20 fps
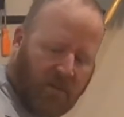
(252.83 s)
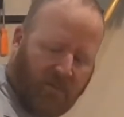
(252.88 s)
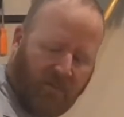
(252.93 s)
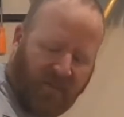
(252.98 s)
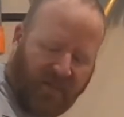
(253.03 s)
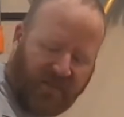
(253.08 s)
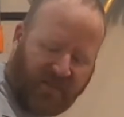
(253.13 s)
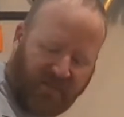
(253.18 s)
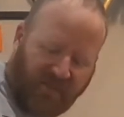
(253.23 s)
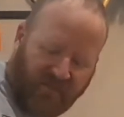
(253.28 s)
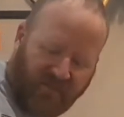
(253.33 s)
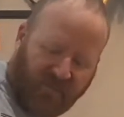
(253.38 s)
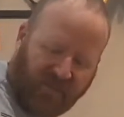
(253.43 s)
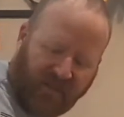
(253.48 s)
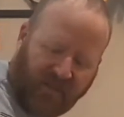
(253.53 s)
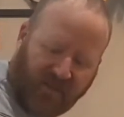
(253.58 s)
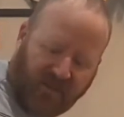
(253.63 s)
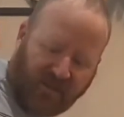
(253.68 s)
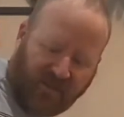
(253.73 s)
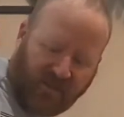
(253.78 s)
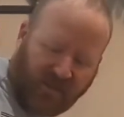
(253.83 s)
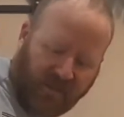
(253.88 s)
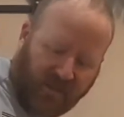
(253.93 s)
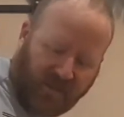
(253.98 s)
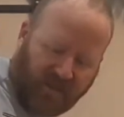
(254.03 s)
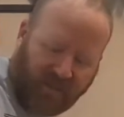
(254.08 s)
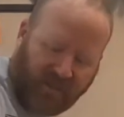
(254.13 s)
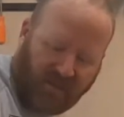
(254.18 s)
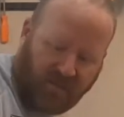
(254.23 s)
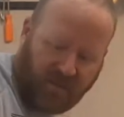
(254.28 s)
make sure everything is good
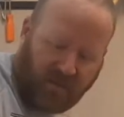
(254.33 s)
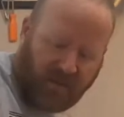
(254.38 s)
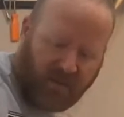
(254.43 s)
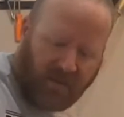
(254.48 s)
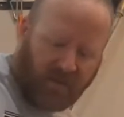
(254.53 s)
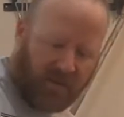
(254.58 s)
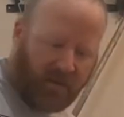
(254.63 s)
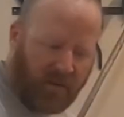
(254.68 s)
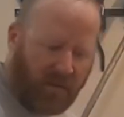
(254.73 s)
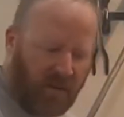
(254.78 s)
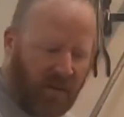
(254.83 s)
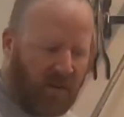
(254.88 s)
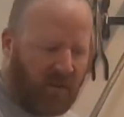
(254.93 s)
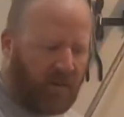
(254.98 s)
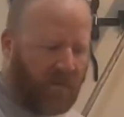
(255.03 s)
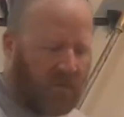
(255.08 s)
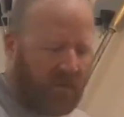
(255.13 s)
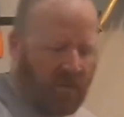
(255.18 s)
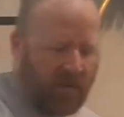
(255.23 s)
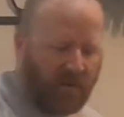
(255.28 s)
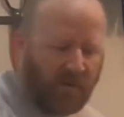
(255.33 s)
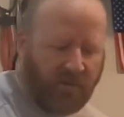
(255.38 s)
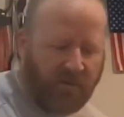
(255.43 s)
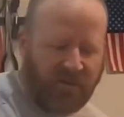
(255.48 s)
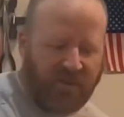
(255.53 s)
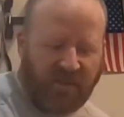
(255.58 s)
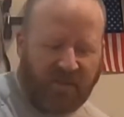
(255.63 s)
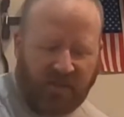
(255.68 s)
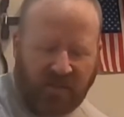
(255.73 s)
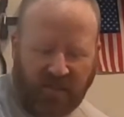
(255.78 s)
and coated, we'll
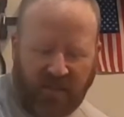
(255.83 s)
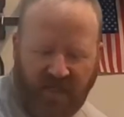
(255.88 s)
just